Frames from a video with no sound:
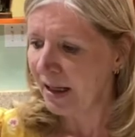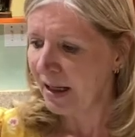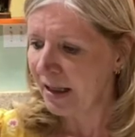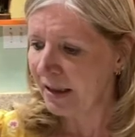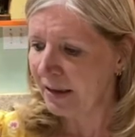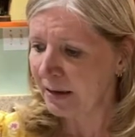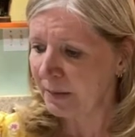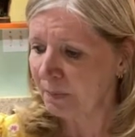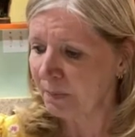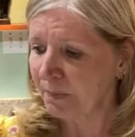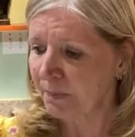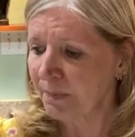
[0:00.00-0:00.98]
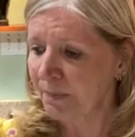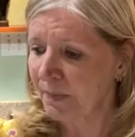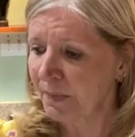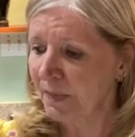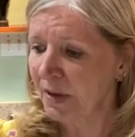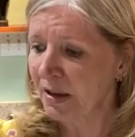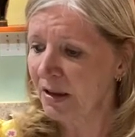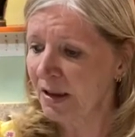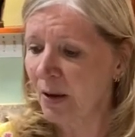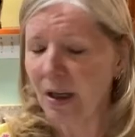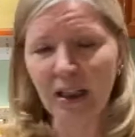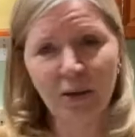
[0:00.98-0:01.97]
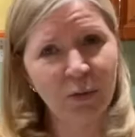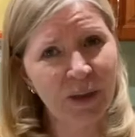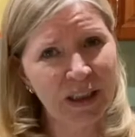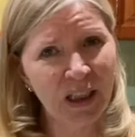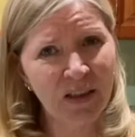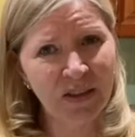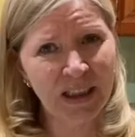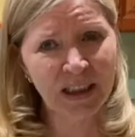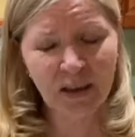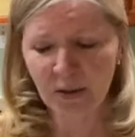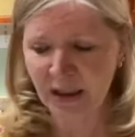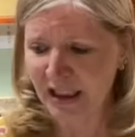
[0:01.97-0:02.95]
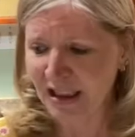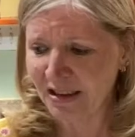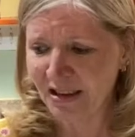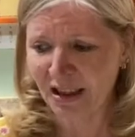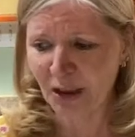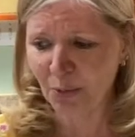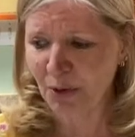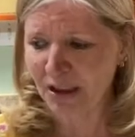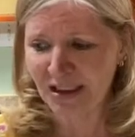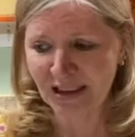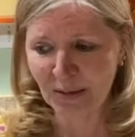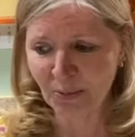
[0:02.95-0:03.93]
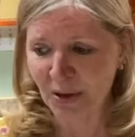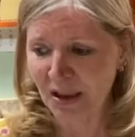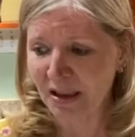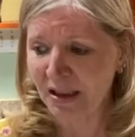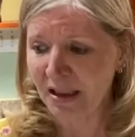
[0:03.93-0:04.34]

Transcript: So I'll read off the ingredients. They're pretty simple.